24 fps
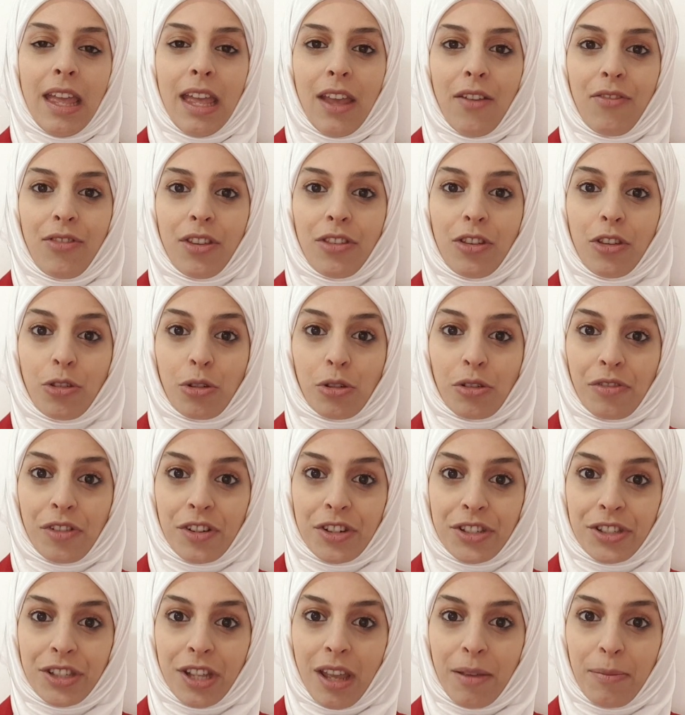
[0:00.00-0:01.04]
If this is your
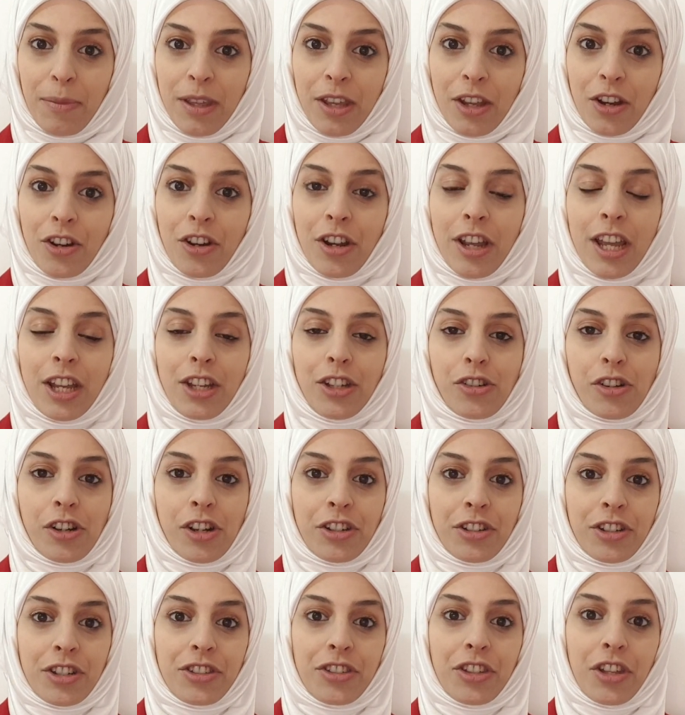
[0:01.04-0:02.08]
first time here and you're
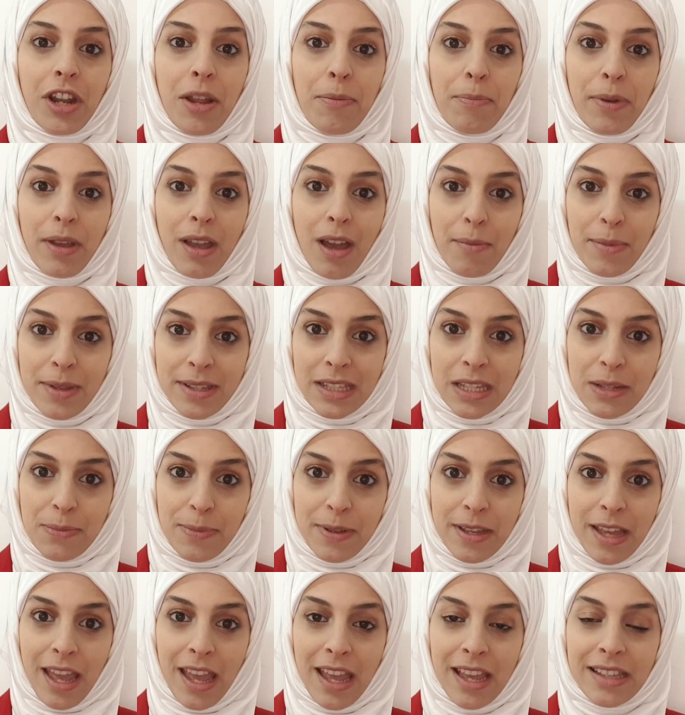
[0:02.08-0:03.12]
interested in becoming
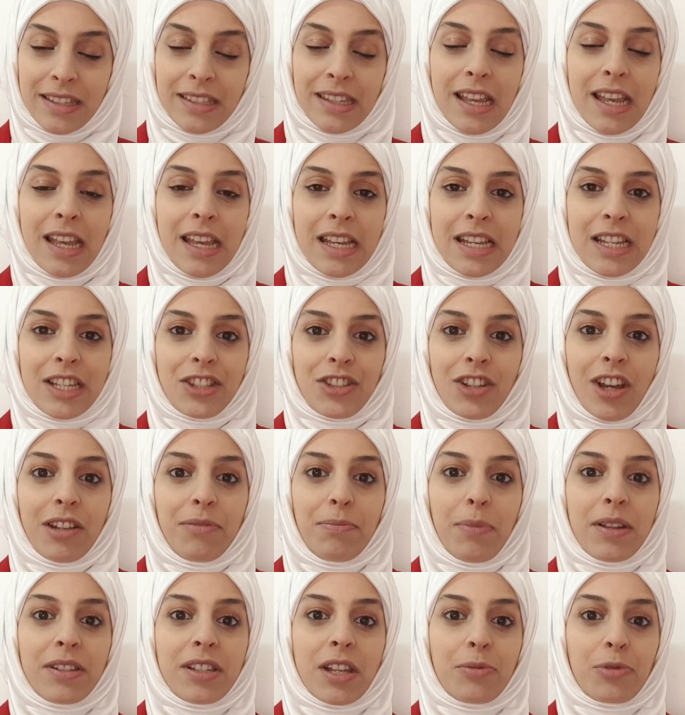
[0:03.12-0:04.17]
CPAs,
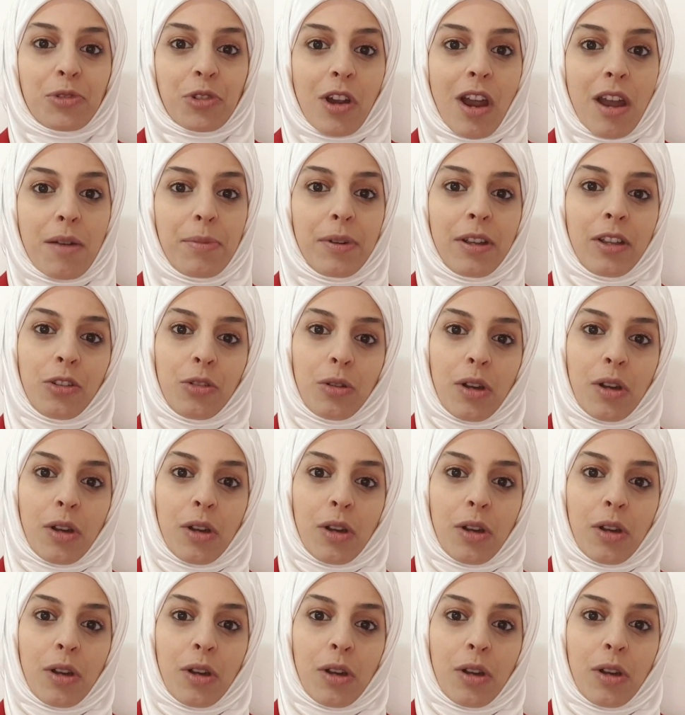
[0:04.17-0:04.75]
start by subscribing